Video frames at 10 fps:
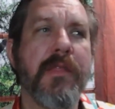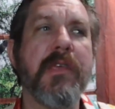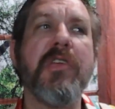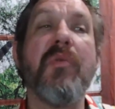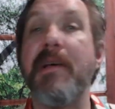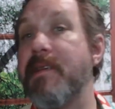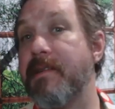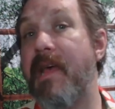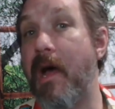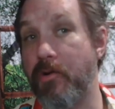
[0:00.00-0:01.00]
the
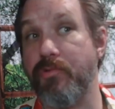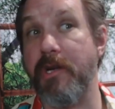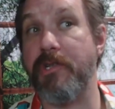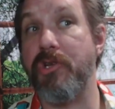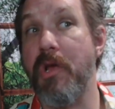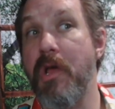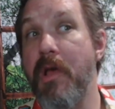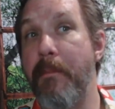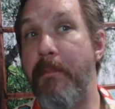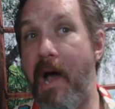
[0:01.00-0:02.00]
USS Eldridge
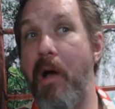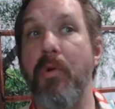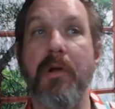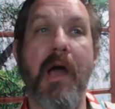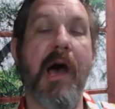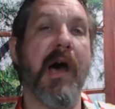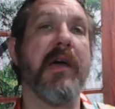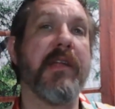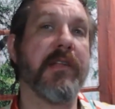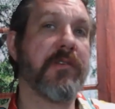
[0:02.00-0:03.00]
powered
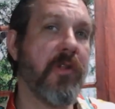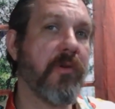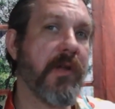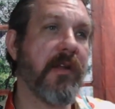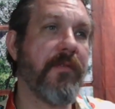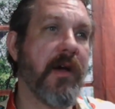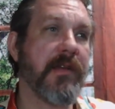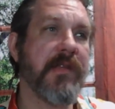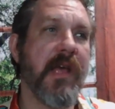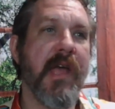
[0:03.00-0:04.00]
on its cloaking
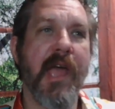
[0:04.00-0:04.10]
device,